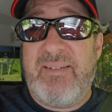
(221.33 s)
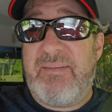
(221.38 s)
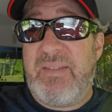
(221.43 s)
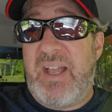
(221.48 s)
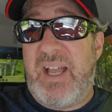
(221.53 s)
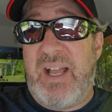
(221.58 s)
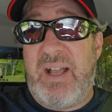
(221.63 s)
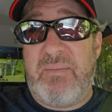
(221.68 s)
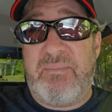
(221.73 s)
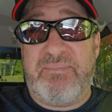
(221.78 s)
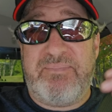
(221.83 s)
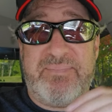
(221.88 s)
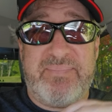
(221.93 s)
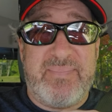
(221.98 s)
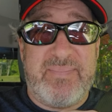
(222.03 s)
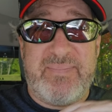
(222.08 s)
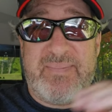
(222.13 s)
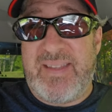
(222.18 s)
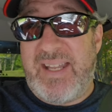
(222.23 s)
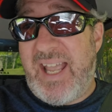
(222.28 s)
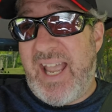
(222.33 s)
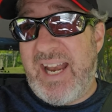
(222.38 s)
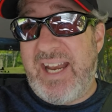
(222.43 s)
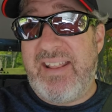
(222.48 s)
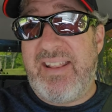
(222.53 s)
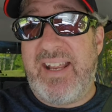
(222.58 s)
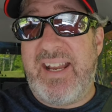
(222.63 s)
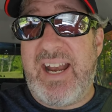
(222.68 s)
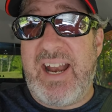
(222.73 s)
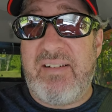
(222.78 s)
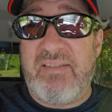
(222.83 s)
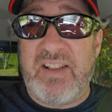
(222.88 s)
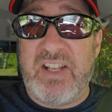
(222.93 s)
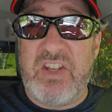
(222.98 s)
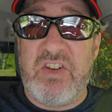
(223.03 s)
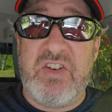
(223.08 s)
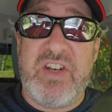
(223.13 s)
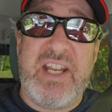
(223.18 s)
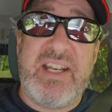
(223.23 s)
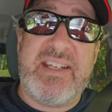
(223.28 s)
um, anything and everything
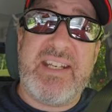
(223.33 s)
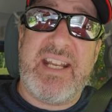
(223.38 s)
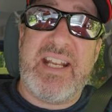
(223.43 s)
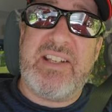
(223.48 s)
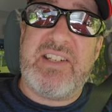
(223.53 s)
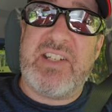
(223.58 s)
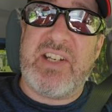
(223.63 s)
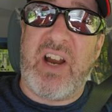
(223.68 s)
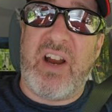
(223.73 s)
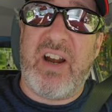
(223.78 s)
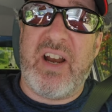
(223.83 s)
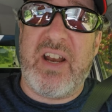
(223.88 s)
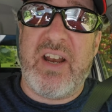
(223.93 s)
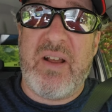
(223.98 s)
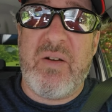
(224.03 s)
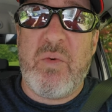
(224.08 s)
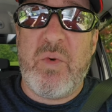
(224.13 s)
you need to get started